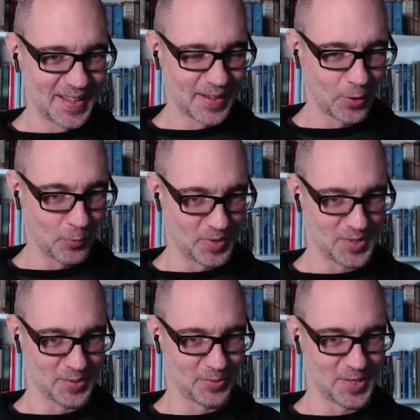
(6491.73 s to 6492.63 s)
I hope this
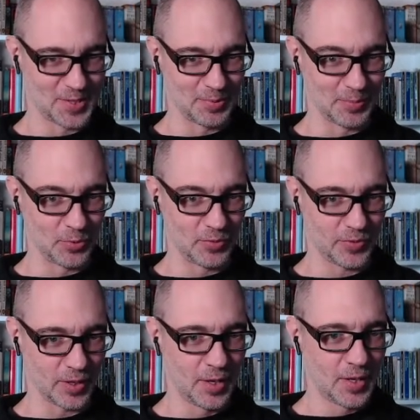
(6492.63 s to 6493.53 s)
is a reasonable move
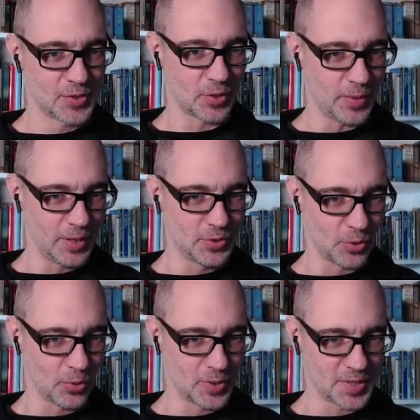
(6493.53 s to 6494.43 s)
here. So
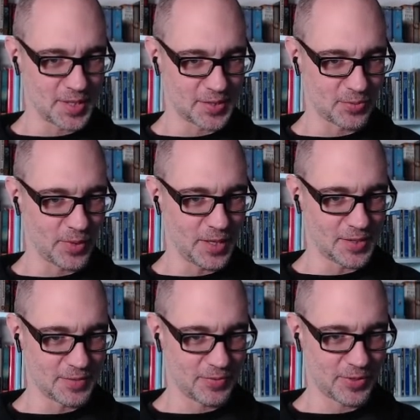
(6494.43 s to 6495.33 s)
indoors, it has a
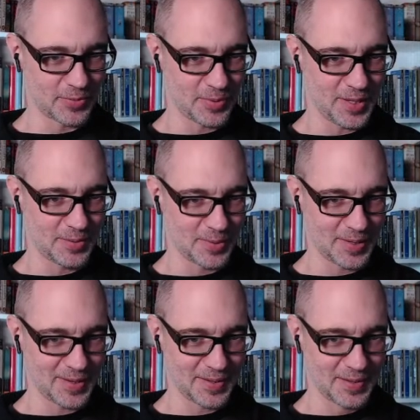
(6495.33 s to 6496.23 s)
radius of 3, right?